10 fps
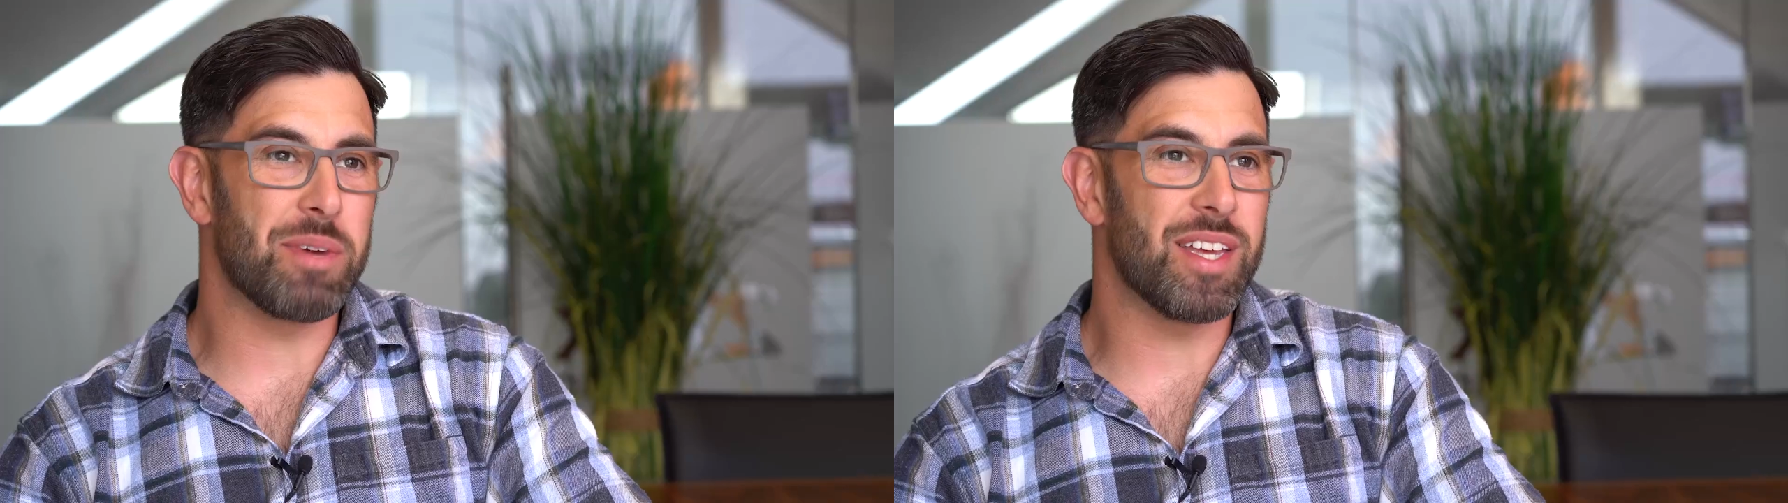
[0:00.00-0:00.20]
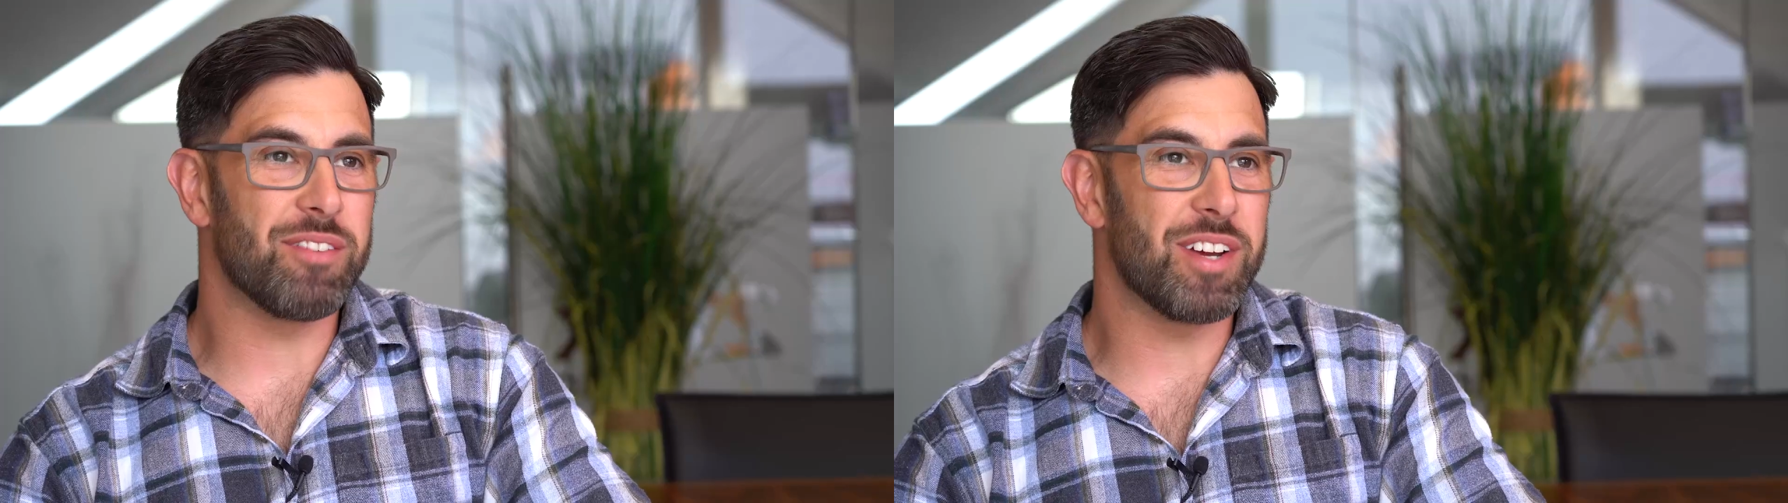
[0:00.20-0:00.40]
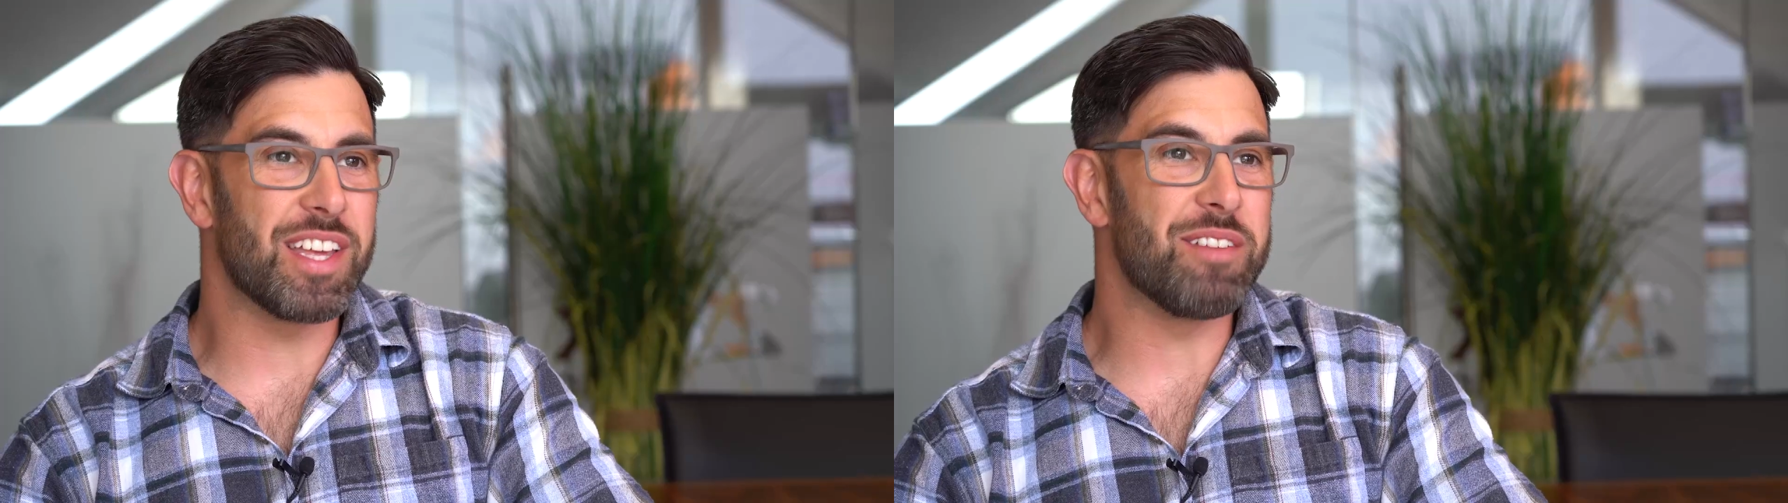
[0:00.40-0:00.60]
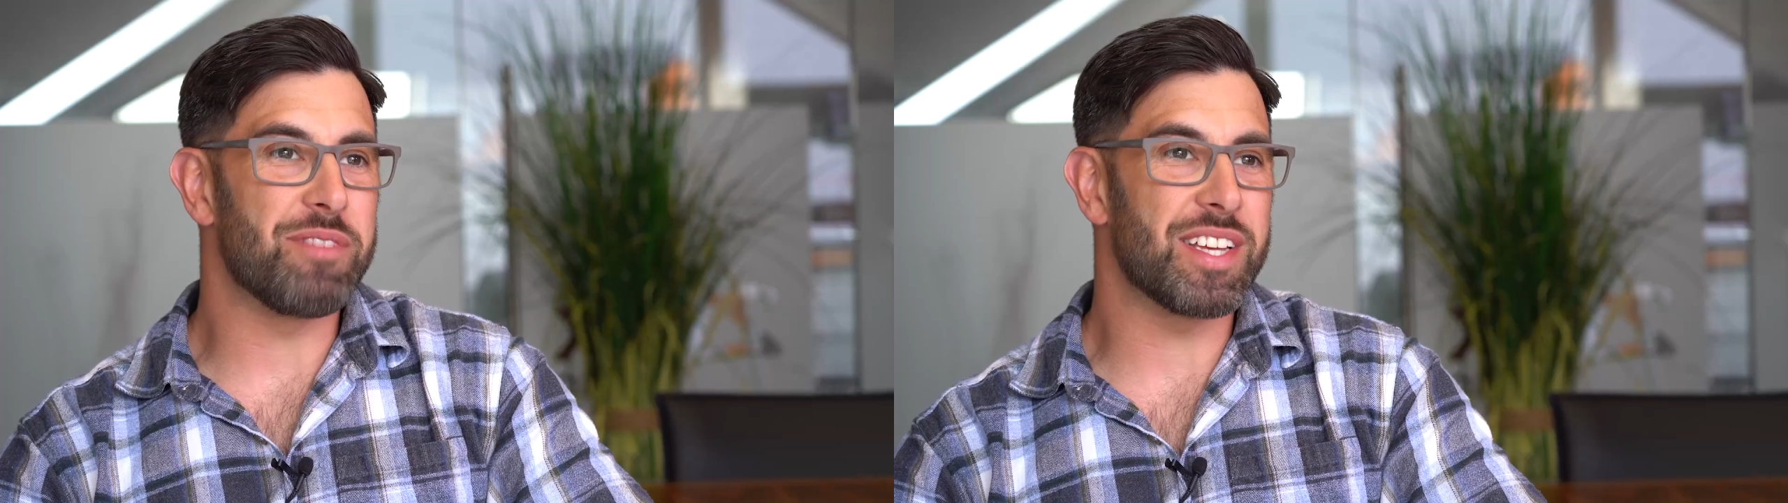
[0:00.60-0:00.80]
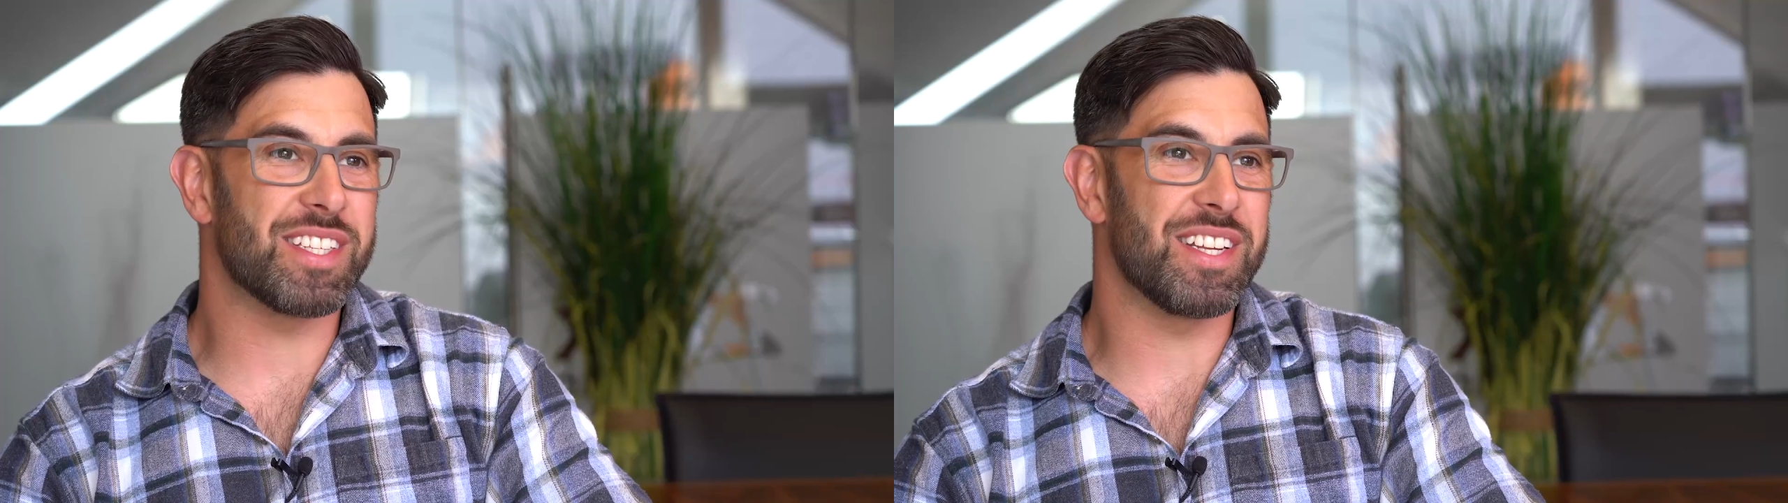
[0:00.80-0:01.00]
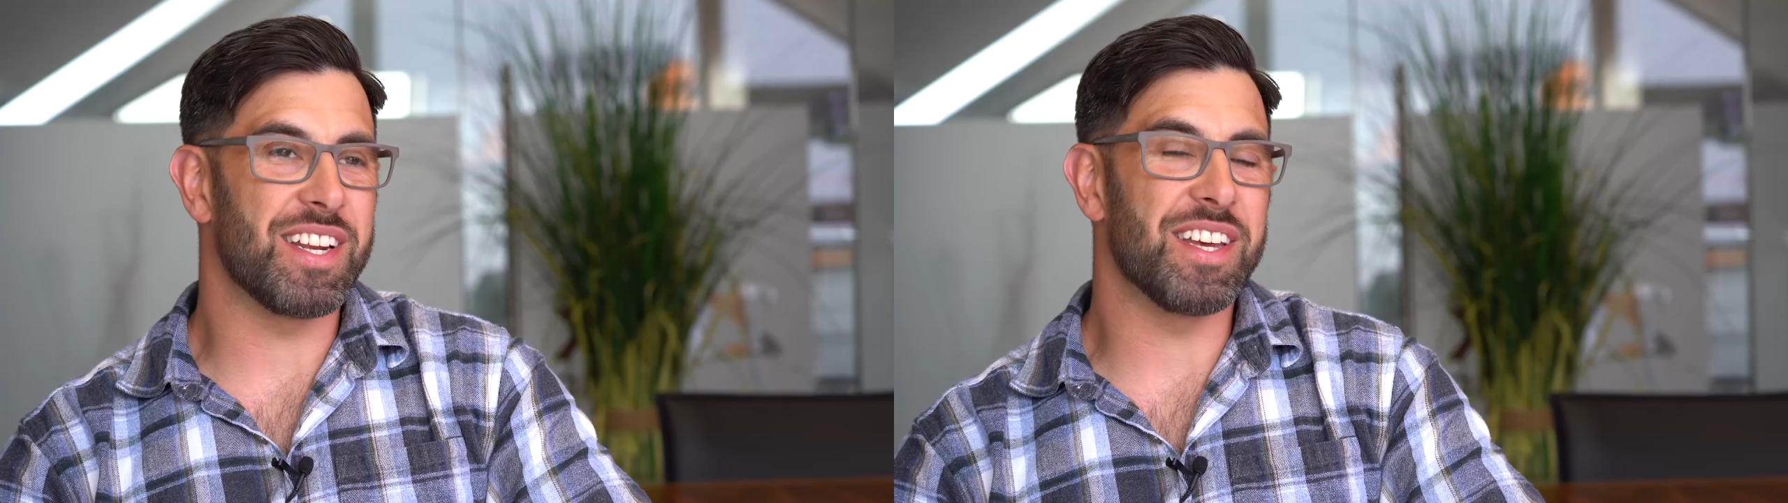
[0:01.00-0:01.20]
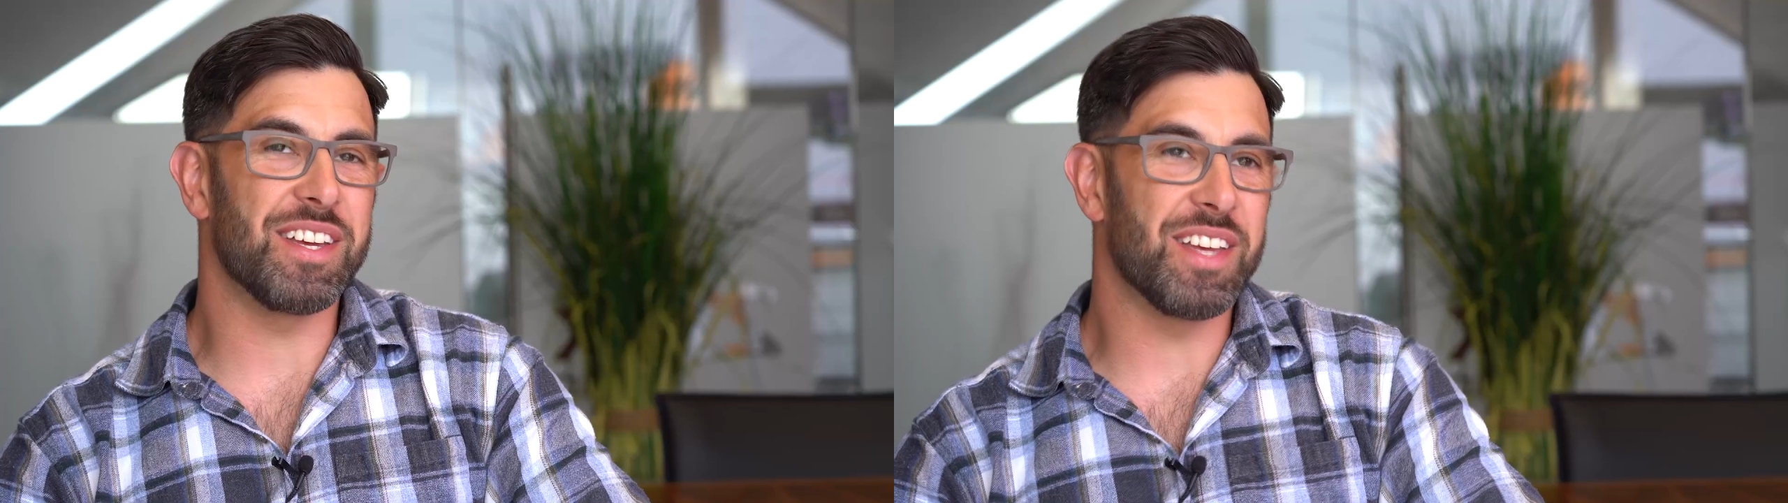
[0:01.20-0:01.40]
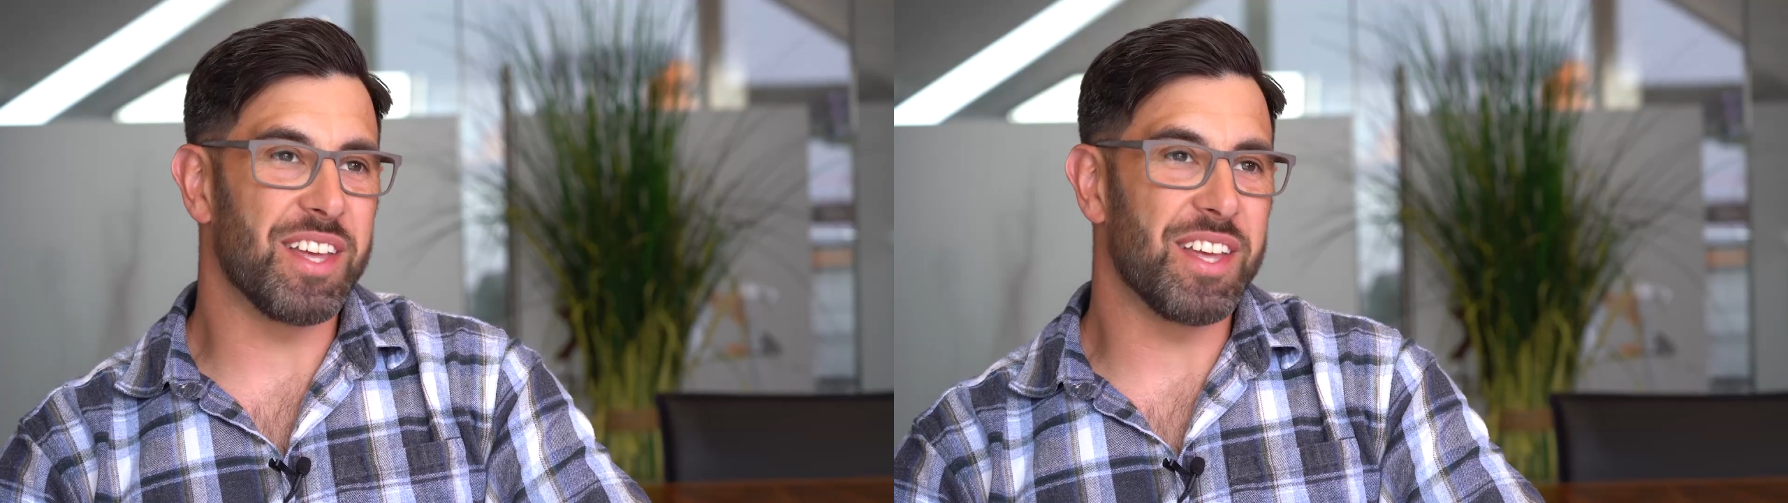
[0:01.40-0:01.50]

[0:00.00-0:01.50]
me really invested in it.